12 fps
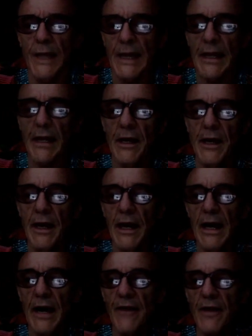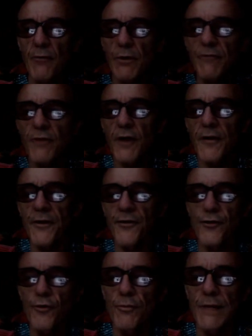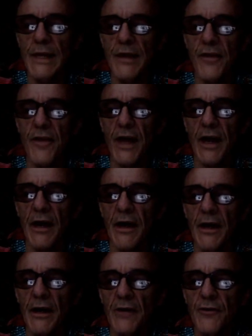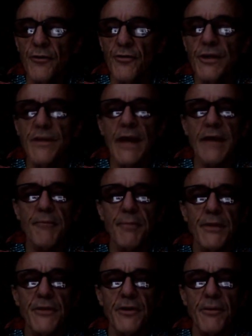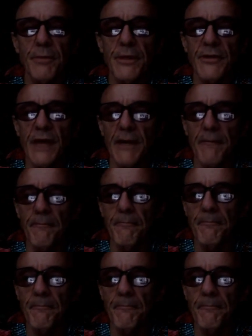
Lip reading: link, and then we've got the Zoom link there. Do you see that, Peter and Peter?